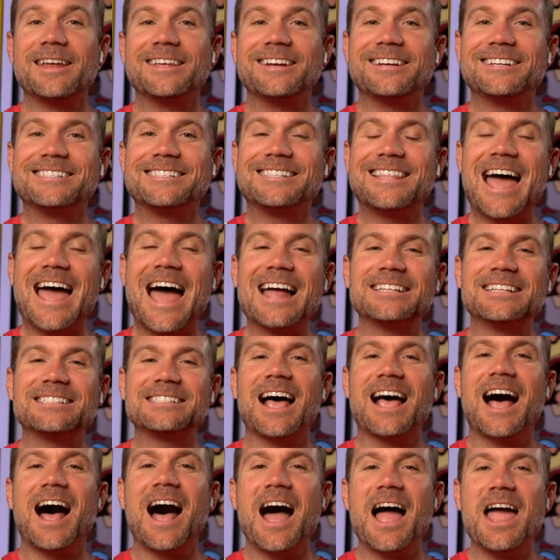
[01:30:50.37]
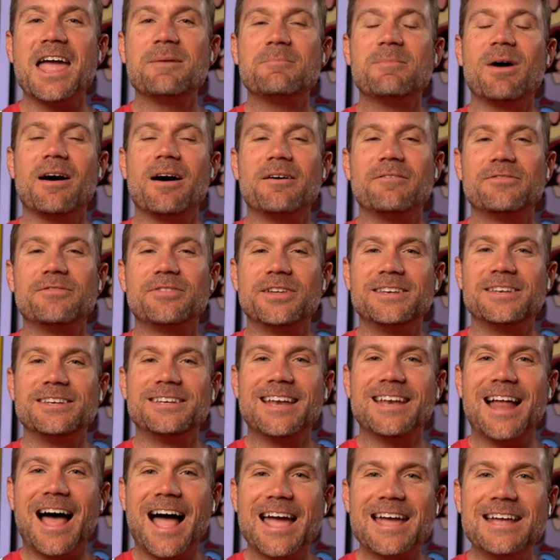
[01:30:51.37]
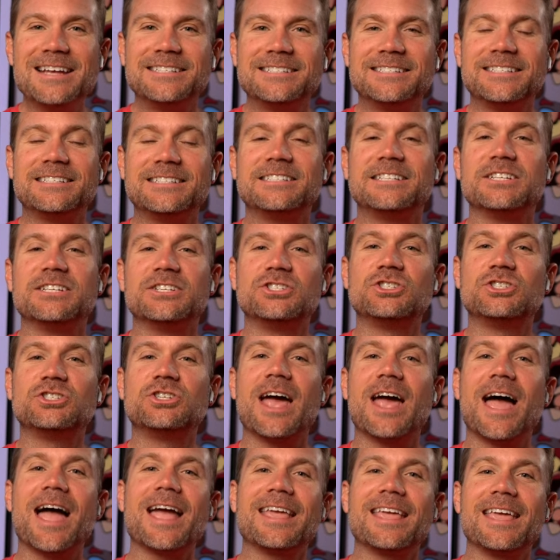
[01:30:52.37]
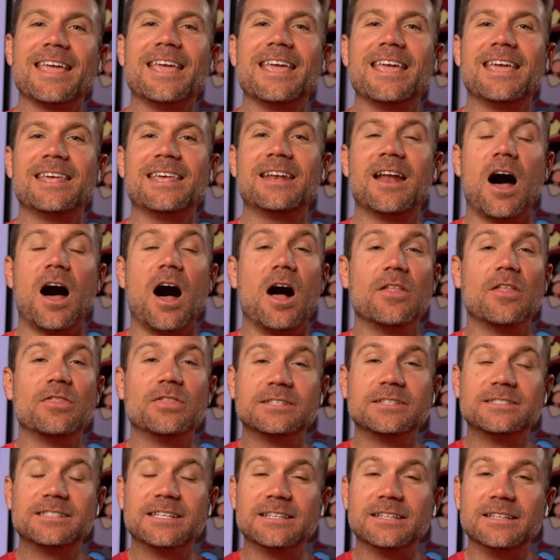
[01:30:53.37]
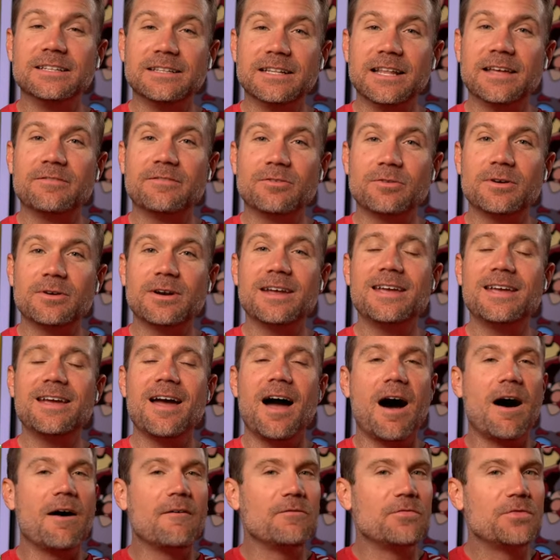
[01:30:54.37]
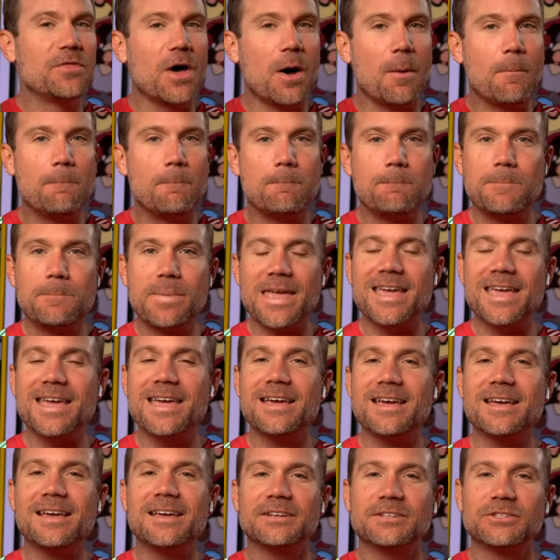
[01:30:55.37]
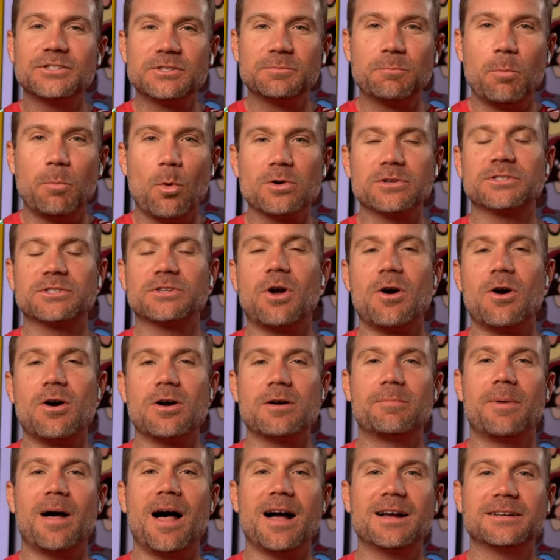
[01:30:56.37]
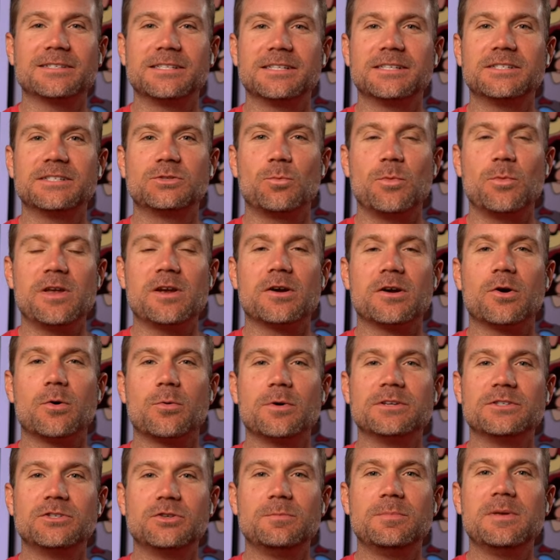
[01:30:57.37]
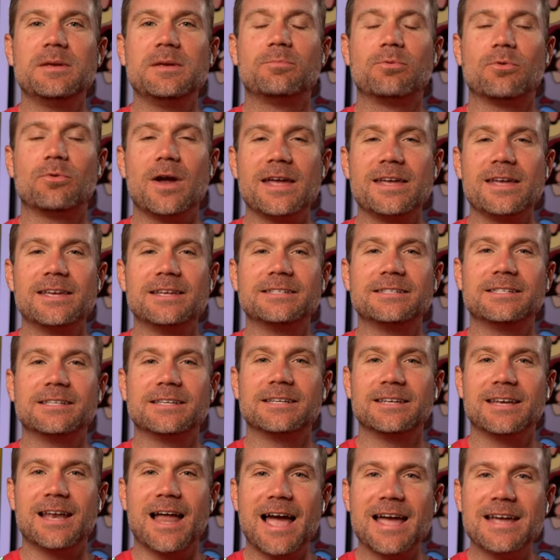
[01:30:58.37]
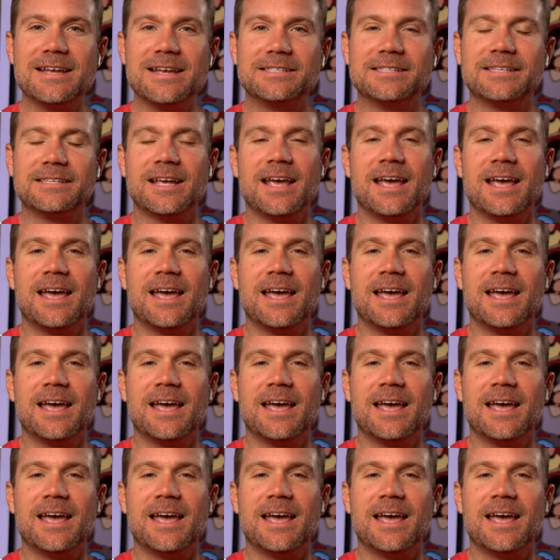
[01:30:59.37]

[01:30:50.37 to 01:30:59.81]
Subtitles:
it is that time of the night to check in on the delivery of the big sports card boxes we are going to be breaking tonight.